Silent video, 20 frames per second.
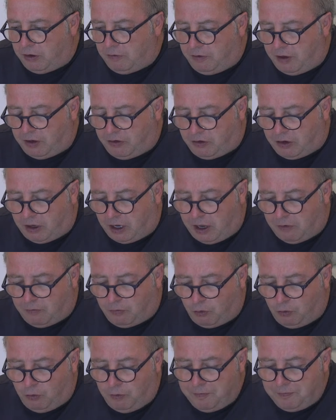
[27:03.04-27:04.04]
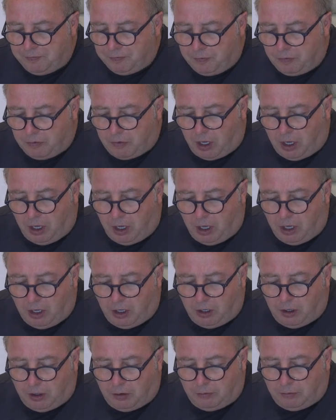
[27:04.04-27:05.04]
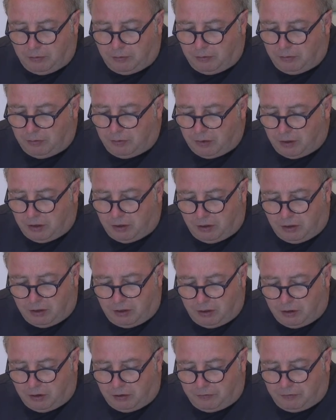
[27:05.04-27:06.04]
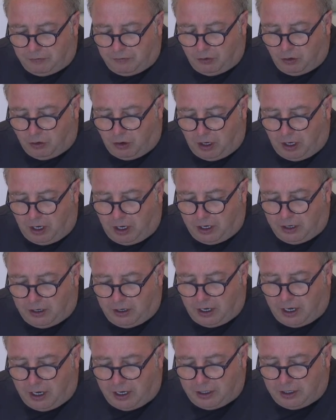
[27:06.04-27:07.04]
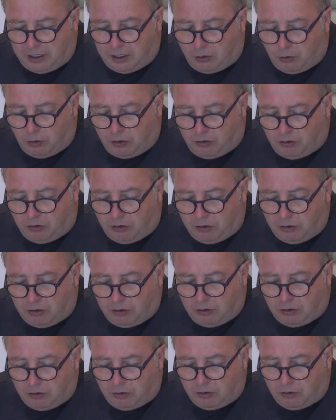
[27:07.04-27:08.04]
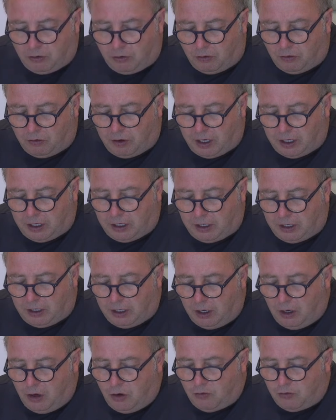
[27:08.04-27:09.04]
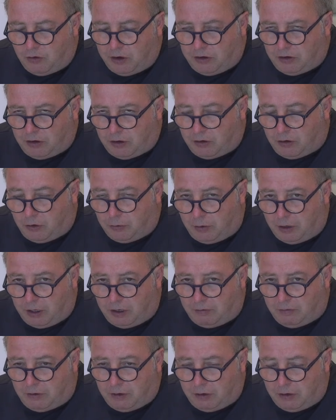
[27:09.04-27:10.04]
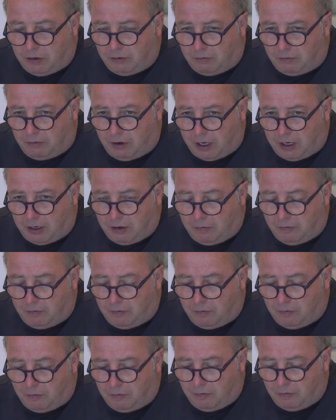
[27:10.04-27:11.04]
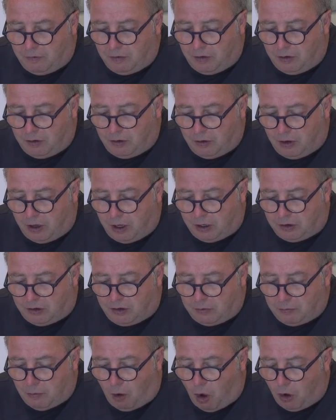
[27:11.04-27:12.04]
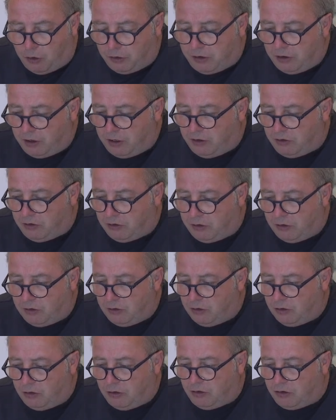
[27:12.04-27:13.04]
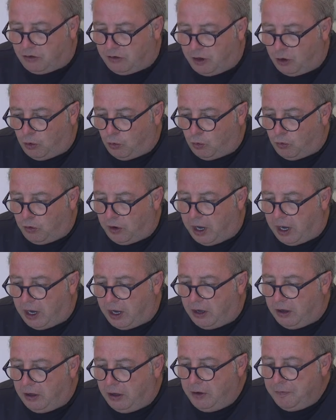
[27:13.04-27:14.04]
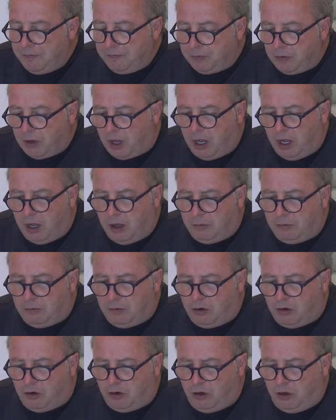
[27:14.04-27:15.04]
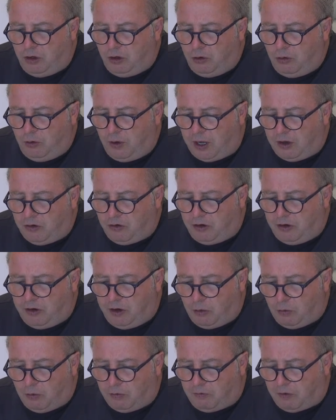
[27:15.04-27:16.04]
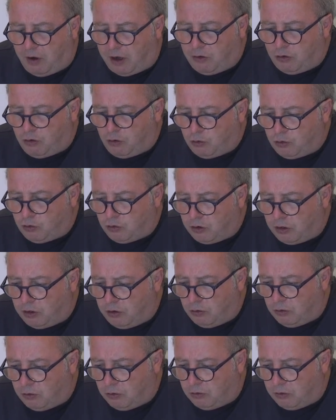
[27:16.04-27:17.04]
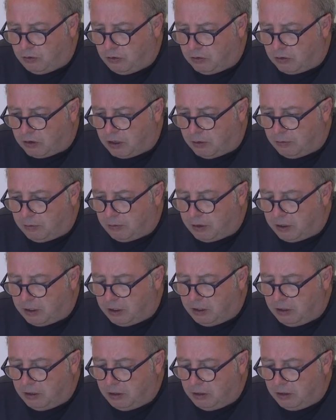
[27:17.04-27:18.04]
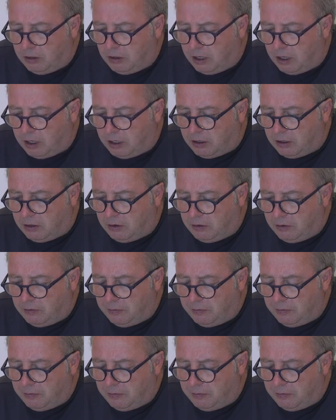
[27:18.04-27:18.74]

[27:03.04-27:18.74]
investor level, I've not had any questions or any reason to believe that the rent demand is still there. Do you actually deal with rentals in your company, Hayden?